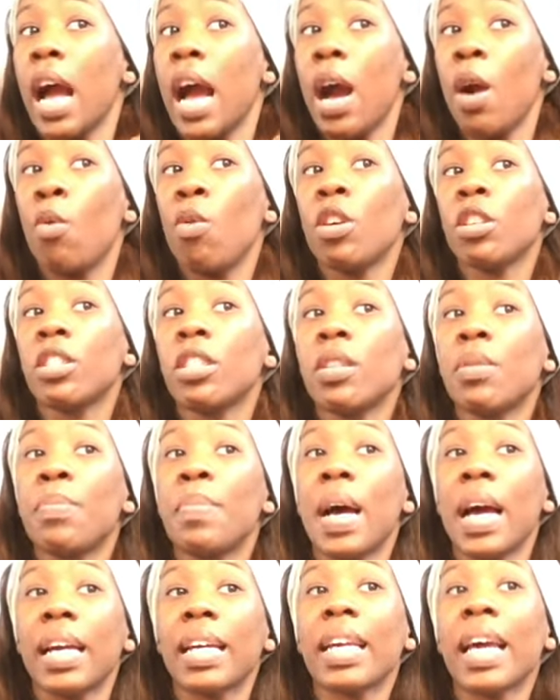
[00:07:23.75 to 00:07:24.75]
I walked to the
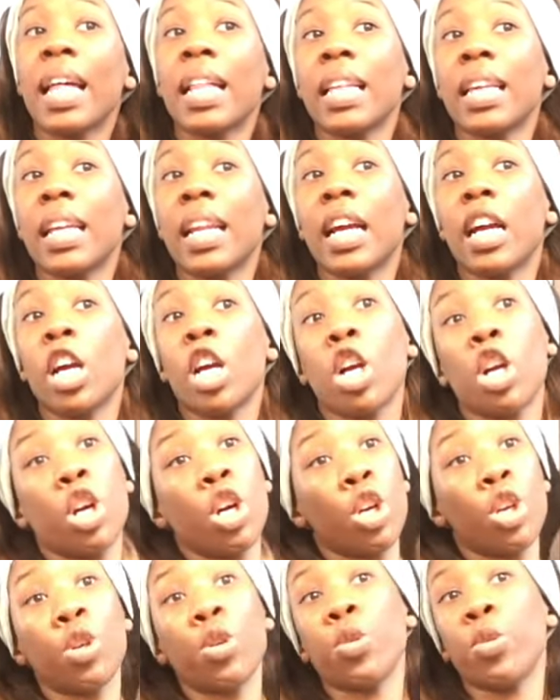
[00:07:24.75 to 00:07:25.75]
back galley and I
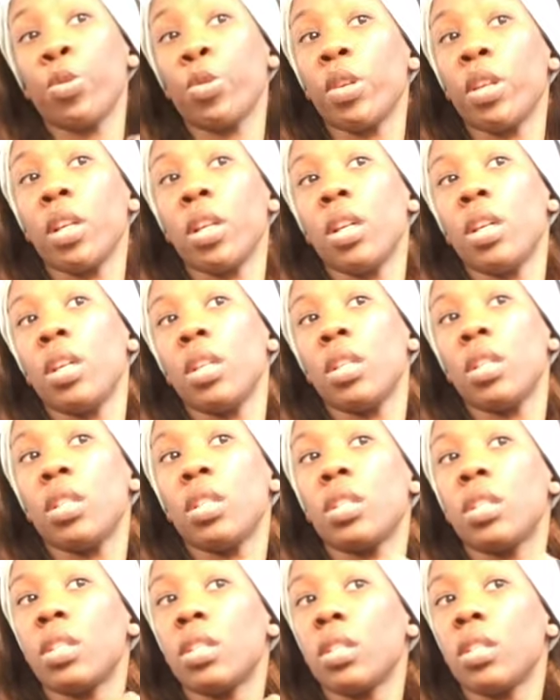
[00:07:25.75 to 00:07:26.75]
heard
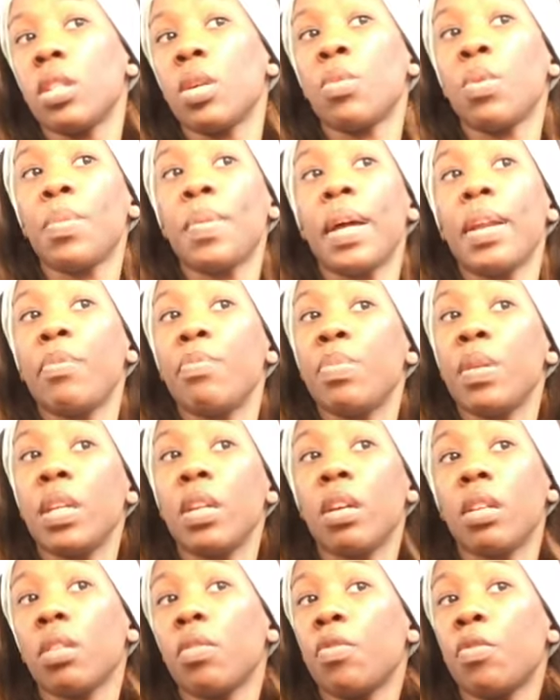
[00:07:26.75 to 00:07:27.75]
someone might have
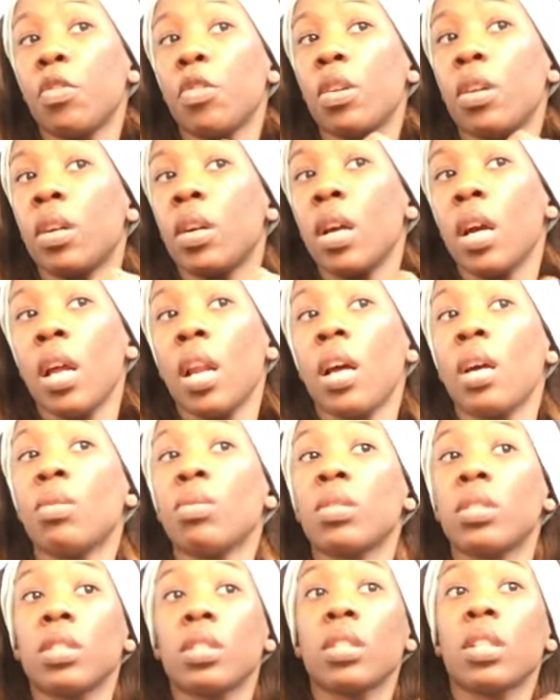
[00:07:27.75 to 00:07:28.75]
peed on the floor. And I
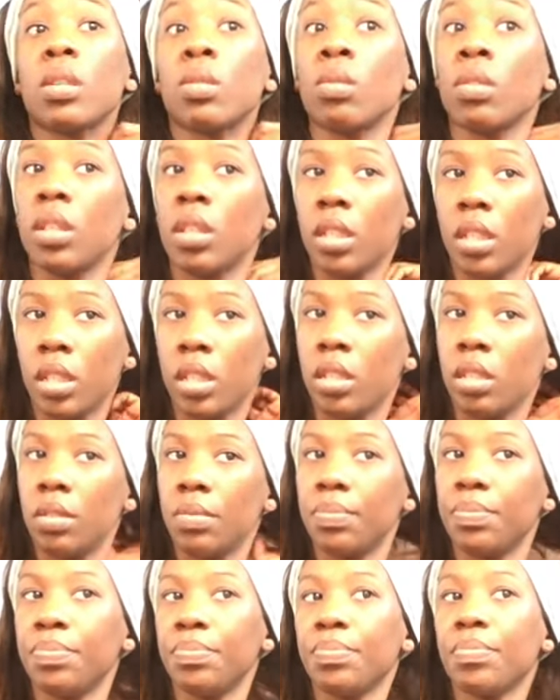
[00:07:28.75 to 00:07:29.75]
was just like, what?
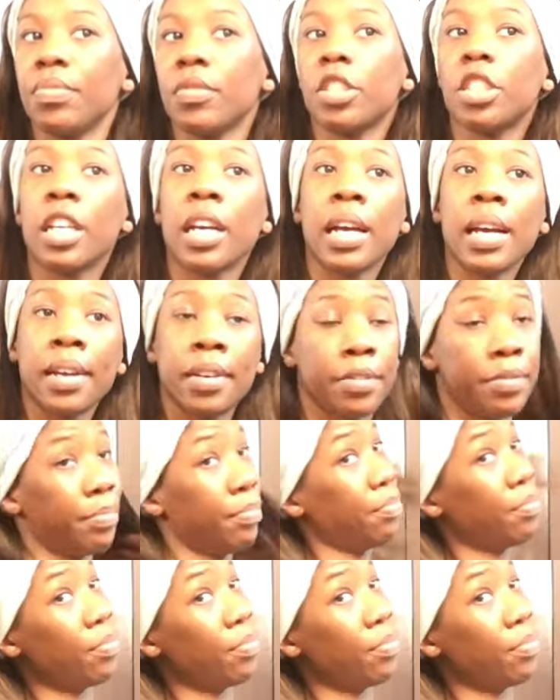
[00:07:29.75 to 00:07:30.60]
Child?